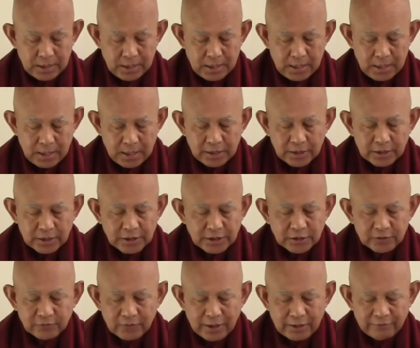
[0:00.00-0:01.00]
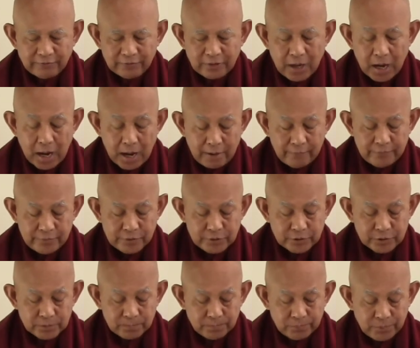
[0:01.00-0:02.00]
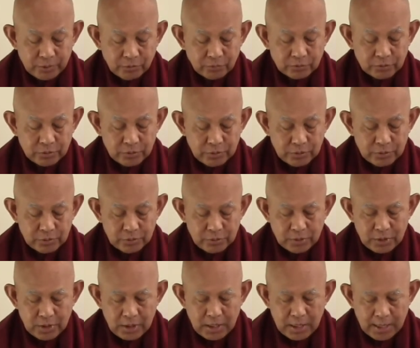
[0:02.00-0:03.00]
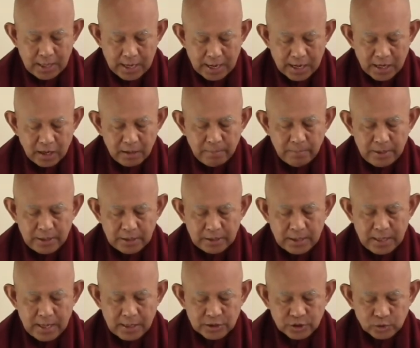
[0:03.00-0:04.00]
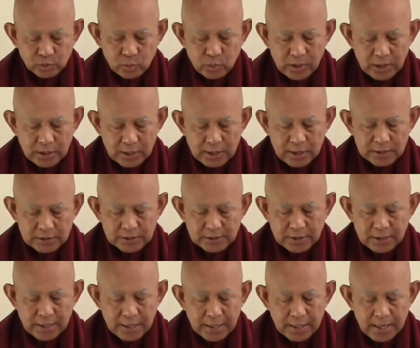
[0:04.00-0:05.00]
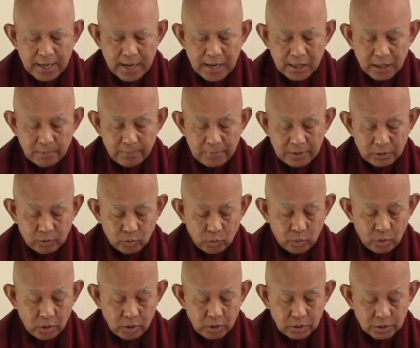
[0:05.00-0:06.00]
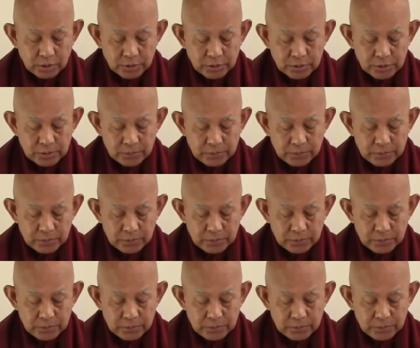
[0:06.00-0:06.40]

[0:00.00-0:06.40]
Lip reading: And these 5 covers both animate as well as inanimate worlds,